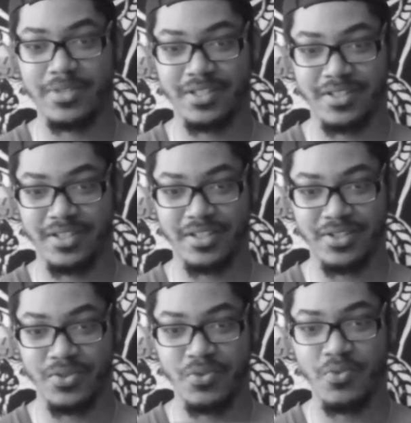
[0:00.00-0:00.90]
was listening
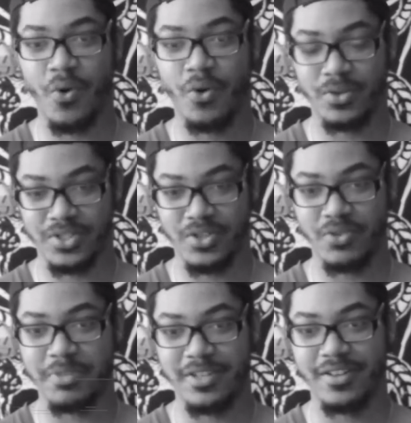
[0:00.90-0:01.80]
to
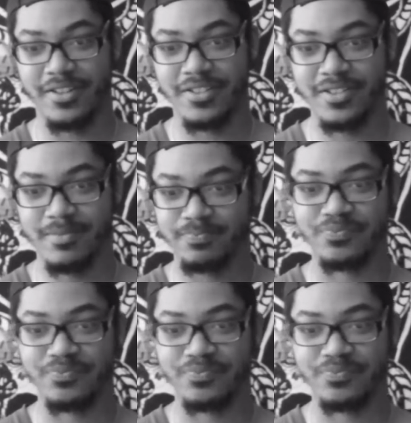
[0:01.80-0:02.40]
also because...